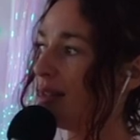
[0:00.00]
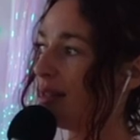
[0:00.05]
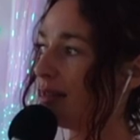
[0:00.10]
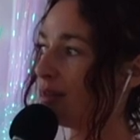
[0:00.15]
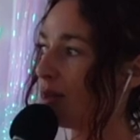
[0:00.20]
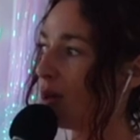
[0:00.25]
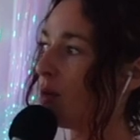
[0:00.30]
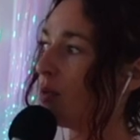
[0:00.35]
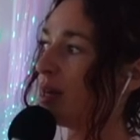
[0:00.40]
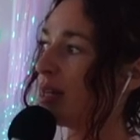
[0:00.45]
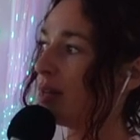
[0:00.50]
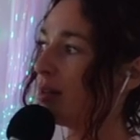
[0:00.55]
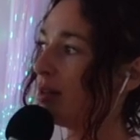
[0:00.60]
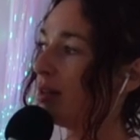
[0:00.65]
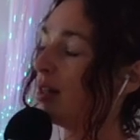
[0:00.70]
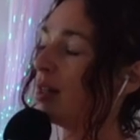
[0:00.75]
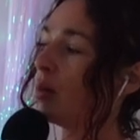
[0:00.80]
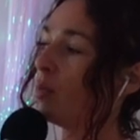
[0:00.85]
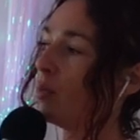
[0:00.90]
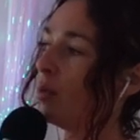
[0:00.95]
is going
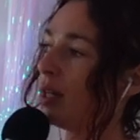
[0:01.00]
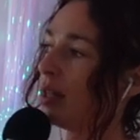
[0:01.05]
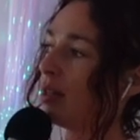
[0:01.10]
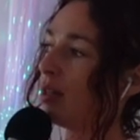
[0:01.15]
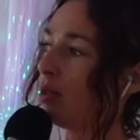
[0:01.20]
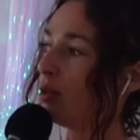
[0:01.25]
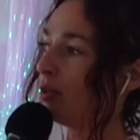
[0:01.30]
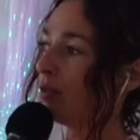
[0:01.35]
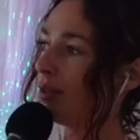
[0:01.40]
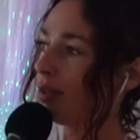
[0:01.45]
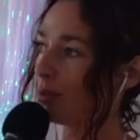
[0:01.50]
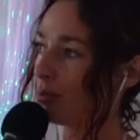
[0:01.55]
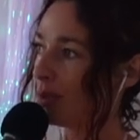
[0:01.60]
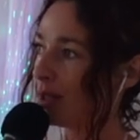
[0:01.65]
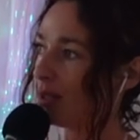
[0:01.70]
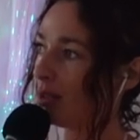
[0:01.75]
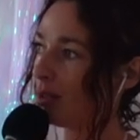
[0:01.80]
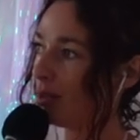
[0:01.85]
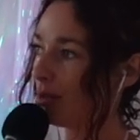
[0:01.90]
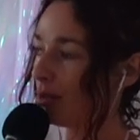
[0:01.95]
on and what the universe
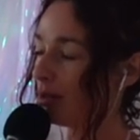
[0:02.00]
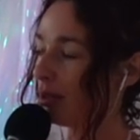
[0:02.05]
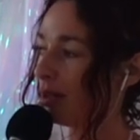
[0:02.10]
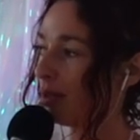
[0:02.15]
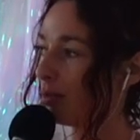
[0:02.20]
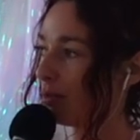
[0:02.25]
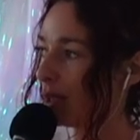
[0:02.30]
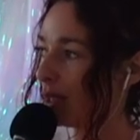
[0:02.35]
wants you to learn.